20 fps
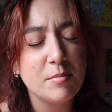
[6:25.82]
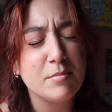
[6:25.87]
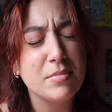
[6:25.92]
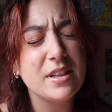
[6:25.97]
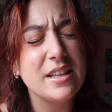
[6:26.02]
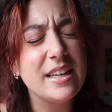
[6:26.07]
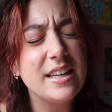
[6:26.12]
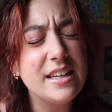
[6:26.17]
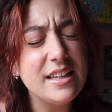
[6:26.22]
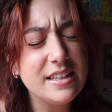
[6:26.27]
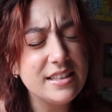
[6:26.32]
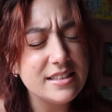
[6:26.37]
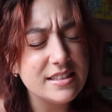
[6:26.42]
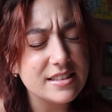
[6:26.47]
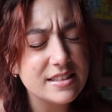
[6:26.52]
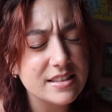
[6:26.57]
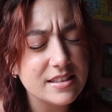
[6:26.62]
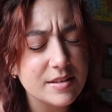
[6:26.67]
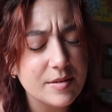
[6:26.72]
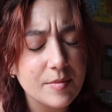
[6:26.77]

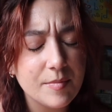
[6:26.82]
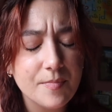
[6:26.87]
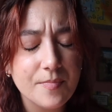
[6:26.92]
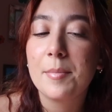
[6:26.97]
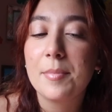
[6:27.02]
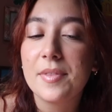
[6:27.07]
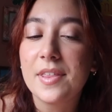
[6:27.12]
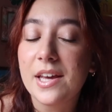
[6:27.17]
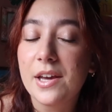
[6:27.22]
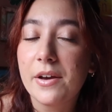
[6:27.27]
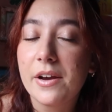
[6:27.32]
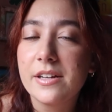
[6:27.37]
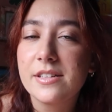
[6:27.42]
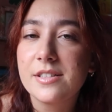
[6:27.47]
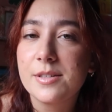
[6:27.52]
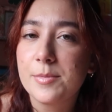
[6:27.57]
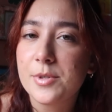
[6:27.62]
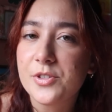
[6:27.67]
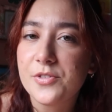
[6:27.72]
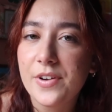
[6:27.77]
Please. But thank you
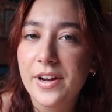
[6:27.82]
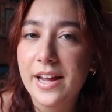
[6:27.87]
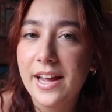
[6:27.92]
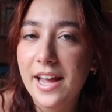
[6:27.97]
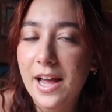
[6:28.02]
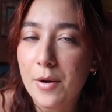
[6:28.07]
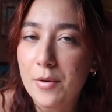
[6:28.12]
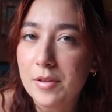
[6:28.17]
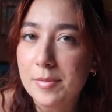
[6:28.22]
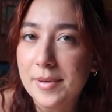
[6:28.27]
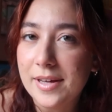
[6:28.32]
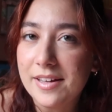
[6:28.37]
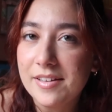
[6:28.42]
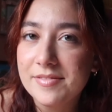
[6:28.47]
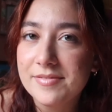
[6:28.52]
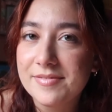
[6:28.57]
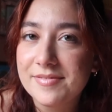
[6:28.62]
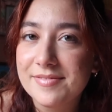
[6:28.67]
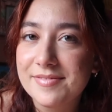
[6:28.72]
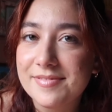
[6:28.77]
guys so much for hanging out with
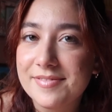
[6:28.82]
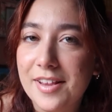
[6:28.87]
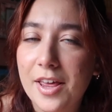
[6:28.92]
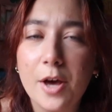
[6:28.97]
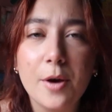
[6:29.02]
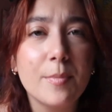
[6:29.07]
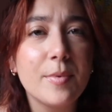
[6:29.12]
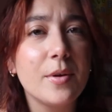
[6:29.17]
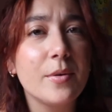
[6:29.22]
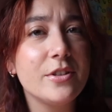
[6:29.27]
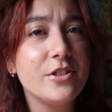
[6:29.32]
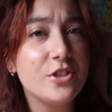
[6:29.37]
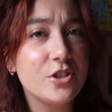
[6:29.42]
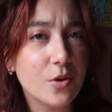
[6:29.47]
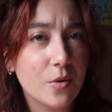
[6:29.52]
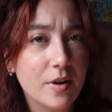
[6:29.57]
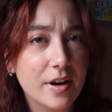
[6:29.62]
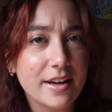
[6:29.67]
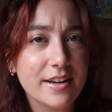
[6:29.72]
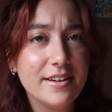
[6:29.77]
me. I hope you
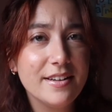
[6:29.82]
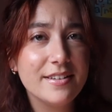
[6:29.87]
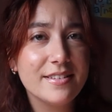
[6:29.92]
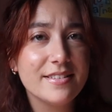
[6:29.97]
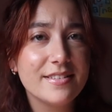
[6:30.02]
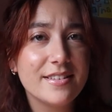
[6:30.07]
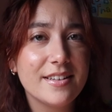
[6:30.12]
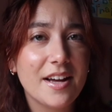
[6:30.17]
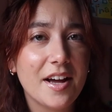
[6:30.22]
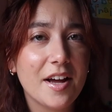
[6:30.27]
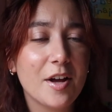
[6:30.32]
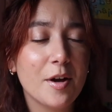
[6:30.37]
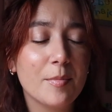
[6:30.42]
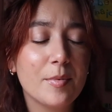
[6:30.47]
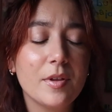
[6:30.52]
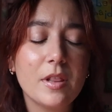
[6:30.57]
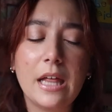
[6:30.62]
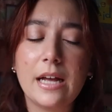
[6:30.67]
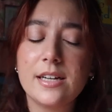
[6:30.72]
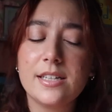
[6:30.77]
enjoyed. I
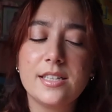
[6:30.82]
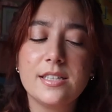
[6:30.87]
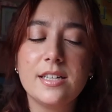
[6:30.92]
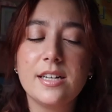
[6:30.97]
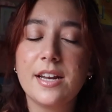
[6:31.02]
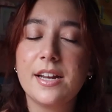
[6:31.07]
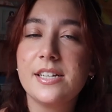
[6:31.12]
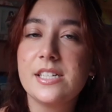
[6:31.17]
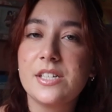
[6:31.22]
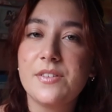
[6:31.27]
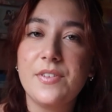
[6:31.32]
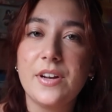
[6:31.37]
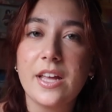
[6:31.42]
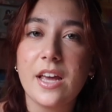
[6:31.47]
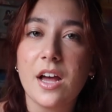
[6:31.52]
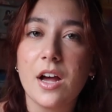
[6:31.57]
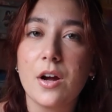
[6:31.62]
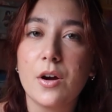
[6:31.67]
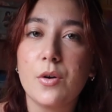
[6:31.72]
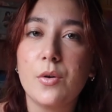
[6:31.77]
hope you liked today's
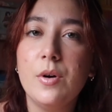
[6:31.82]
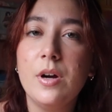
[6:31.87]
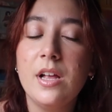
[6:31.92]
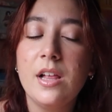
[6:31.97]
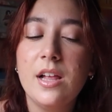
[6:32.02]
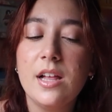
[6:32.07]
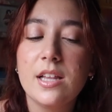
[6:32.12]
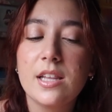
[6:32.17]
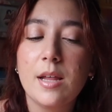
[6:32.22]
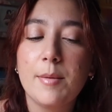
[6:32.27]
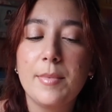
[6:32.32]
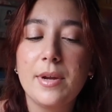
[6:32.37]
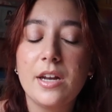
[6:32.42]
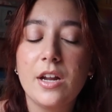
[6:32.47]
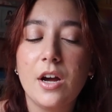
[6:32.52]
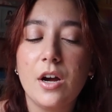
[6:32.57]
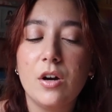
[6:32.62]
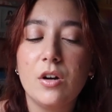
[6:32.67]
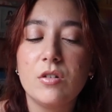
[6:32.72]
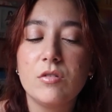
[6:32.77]
video. Let me
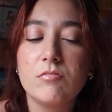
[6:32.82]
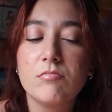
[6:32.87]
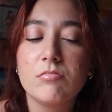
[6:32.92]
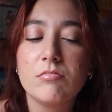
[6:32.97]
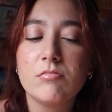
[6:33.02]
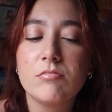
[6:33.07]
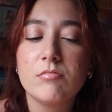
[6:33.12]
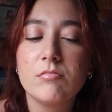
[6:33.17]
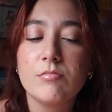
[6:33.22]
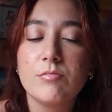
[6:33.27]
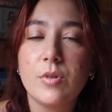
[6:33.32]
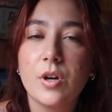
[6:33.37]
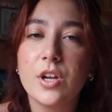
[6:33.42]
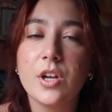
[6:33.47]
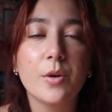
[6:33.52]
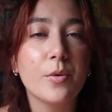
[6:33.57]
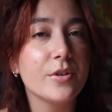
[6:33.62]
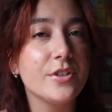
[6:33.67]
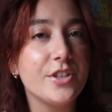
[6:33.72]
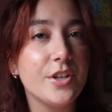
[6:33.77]
know what
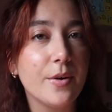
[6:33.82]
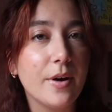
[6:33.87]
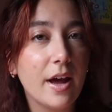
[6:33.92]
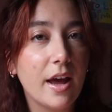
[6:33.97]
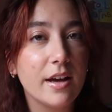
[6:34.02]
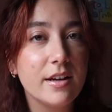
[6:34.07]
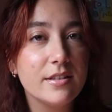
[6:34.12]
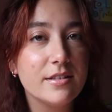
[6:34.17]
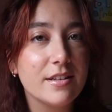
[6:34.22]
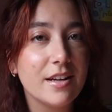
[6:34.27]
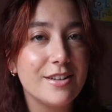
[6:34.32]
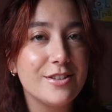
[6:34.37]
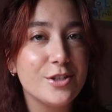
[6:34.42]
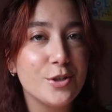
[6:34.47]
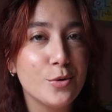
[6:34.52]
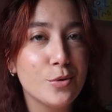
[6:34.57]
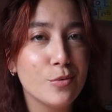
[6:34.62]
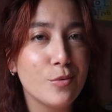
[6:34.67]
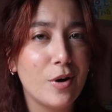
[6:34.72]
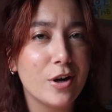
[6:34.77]
you were doing as
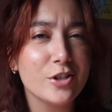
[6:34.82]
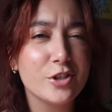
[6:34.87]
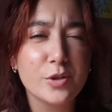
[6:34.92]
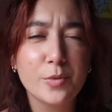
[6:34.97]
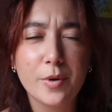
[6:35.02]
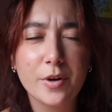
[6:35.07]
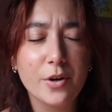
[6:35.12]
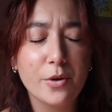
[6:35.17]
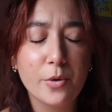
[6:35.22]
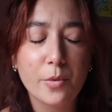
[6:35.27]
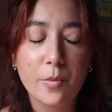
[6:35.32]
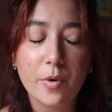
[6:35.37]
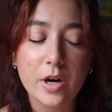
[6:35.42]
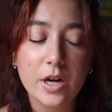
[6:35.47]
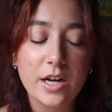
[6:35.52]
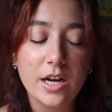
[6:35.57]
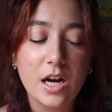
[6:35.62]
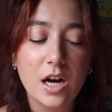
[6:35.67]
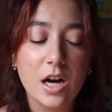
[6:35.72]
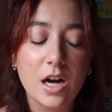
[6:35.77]
you were watching, what you were
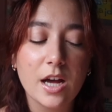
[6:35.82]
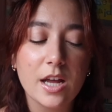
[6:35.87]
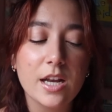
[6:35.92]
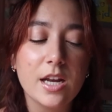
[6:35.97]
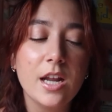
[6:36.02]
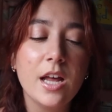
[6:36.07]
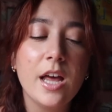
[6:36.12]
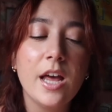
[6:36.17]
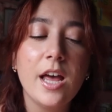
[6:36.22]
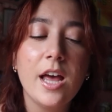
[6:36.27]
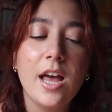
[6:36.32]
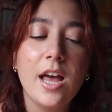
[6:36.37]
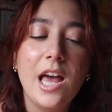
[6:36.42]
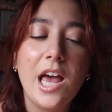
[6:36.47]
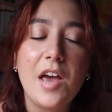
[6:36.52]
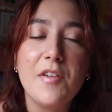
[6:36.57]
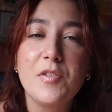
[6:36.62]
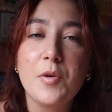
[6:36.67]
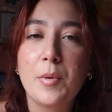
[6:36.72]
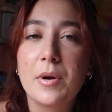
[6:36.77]
working on.
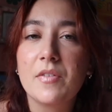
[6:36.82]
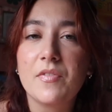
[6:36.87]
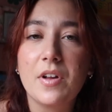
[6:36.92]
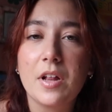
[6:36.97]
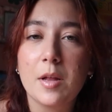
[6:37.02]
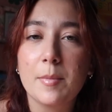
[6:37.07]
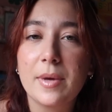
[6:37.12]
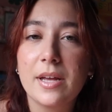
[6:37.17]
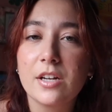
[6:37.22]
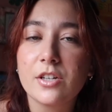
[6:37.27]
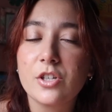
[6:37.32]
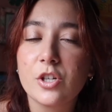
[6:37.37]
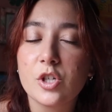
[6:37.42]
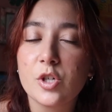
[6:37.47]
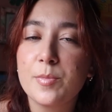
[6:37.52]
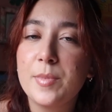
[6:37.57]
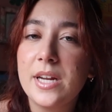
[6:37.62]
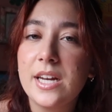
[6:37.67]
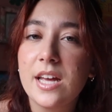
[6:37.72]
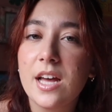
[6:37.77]
If you want to follow me on
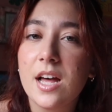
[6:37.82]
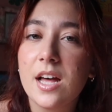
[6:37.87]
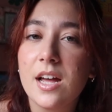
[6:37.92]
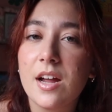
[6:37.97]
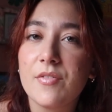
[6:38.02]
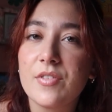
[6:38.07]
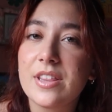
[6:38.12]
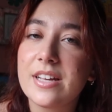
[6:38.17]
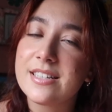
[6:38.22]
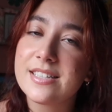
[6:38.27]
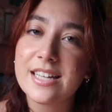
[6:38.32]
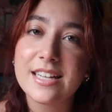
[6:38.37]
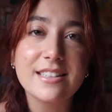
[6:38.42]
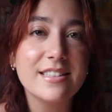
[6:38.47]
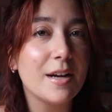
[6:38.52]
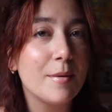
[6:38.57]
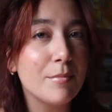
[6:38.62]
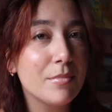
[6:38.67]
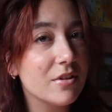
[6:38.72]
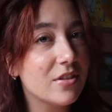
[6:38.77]
social media, everything's
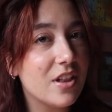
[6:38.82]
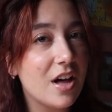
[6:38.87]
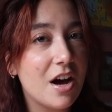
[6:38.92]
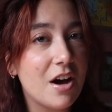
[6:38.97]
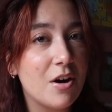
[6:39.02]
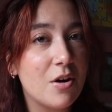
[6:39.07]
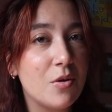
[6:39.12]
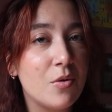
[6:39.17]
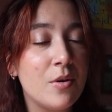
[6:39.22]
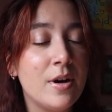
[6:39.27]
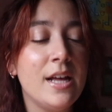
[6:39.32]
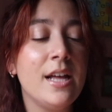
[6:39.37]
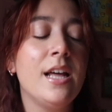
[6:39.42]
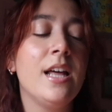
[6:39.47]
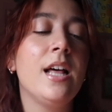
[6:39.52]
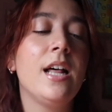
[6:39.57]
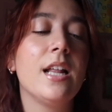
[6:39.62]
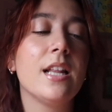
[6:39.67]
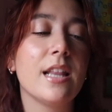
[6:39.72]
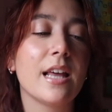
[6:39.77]
linked down below.
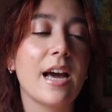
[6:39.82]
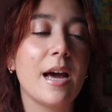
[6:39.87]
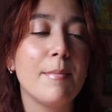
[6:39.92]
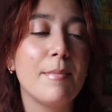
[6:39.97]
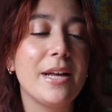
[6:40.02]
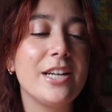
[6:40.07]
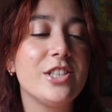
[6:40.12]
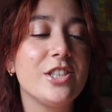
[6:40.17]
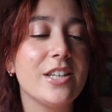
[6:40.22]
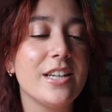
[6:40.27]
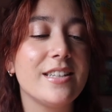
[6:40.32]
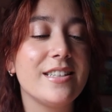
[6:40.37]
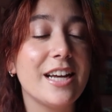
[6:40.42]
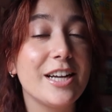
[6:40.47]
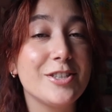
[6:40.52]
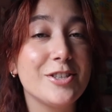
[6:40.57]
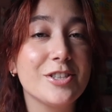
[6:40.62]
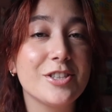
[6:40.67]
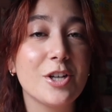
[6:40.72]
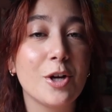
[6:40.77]
Like I mentioned,
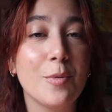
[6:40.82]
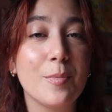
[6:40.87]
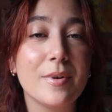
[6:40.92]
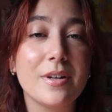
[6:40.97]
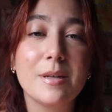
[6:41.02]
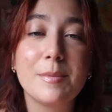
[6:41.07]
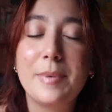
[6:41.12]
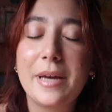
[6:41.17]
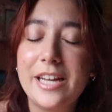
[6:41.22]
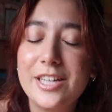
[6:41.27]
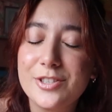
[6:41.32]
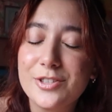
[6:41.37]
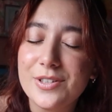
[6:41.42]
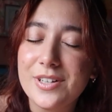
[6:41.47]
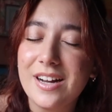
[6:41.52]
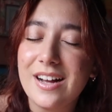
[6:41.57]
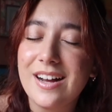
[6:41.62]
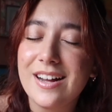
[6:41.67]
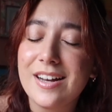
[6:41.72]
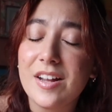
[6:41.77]
I just opened a
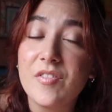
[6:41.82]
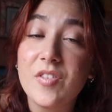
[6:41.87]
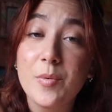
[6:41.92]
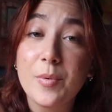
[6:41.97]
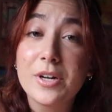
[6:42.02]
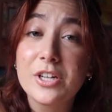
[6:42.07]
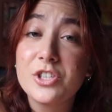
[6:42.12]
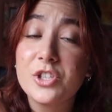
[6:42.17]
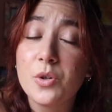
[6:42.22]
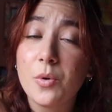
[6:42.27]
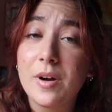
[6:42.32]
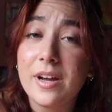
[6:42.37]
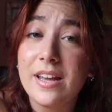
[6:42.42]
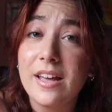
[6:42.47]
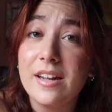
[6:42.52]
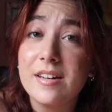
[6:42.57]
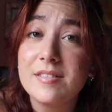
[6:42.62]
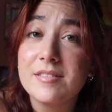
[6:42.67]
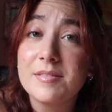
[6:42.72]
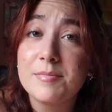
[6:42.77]
Patreon. If you want to
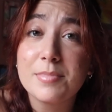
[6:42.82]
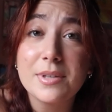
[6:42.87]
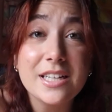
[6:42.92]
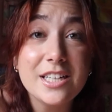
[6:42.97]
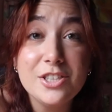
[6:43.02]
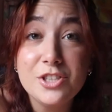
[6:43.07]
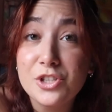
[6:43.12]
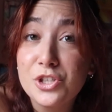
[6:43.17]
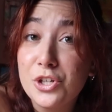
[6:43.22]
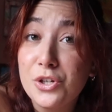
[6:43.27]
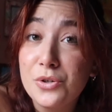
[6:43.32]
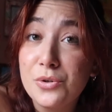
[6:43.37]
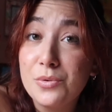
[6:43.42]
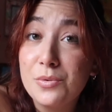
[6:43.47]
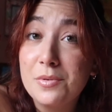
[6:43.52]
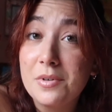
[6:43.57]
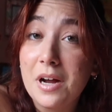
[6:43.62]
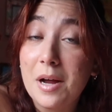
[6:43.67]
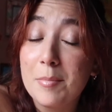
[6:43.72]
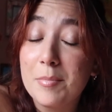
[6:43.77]
join, please
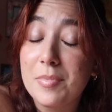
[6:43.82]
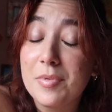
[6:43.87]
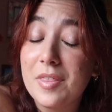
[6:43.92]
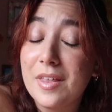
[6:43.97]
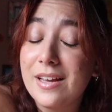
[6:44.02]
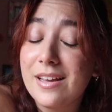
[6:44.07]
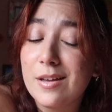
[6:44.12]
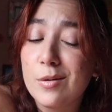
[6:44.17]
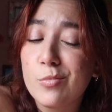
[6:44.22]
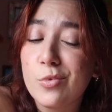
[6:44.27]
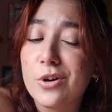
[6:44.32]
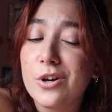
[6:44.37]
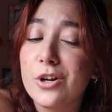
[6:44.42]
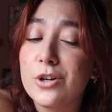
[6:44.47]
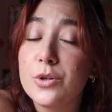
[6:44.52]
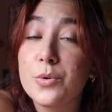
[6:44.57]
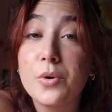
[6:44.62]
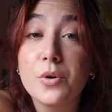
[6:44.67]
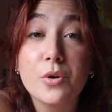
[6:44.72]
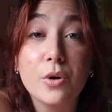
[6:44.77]
do. I'm thinking we're
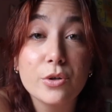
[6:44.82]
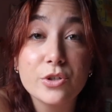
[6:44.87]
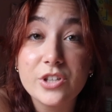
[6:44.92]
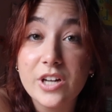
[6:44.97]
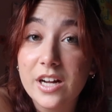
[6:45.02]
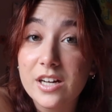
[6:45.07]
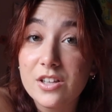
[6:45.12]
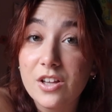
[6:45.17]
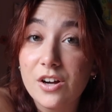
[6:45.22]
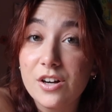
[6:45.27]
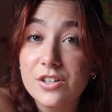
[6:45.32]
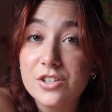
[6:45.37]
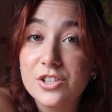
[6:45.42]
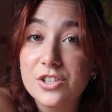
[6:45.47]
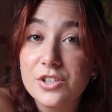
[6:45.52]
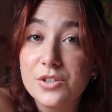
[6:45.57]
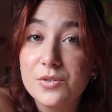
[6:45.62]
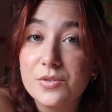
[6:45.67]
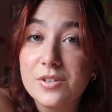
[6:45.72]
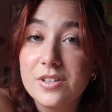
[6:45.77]
going to do a crochet along
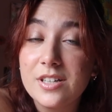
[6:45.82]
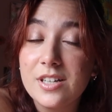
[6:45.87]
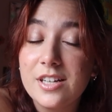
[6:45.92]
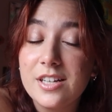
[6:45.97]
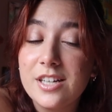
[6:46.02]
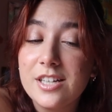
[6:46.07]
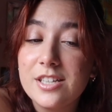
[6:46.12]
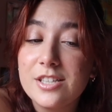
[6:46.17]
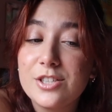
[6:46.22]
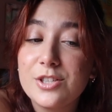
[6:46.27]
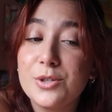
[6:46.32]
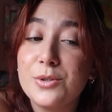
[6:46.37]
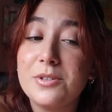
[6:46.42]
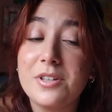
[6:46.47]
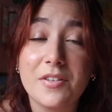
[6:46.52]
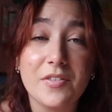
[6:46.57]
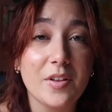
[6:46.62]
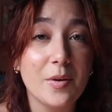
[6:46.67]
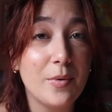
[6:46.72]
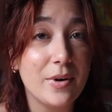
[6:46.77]
soon. So you
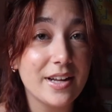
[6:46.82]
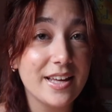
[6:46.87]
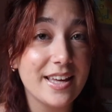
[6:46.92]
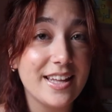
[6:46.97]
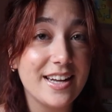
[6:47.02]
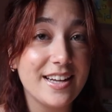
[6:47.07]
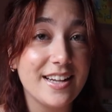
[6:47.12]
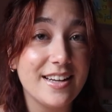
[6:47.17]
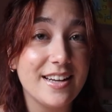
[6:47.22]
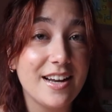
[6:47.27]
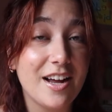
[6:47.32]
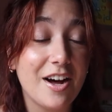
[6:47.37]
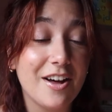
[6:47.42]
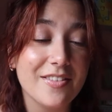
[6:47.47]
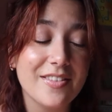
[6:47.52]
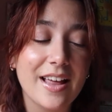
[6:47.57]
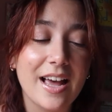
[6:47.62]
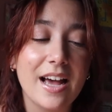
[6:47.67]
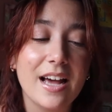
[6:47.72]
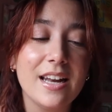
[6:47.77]
definitely want to get in
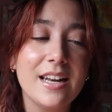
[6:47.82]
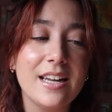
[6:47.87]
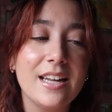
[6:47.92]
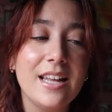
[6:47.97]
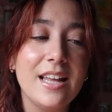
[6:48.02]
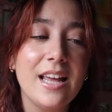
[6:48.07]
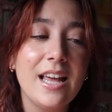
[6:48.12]
on that.